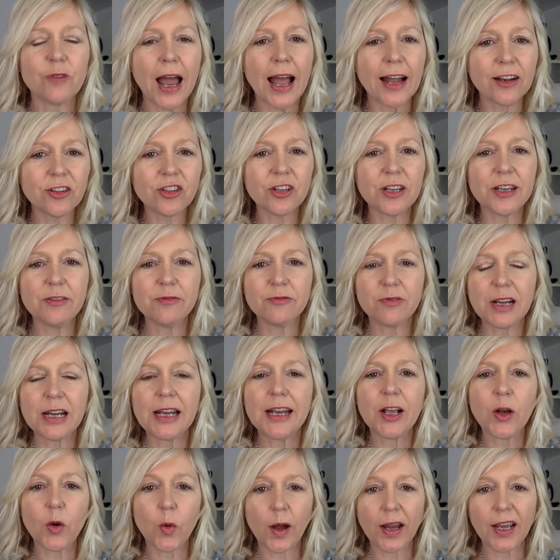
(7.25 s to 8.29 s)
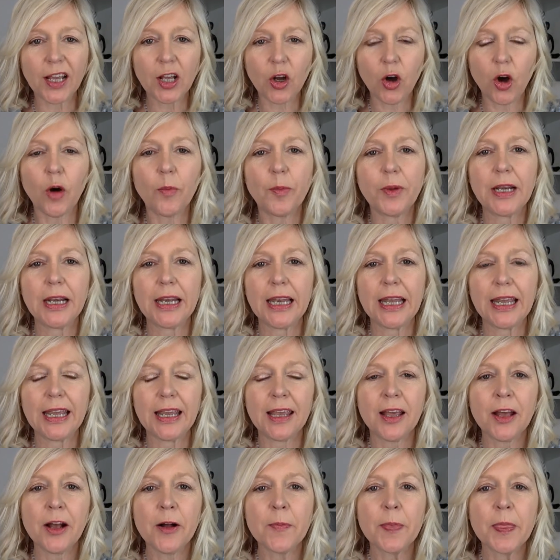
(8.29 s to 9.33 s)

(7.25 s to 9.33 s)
actually really quite commonly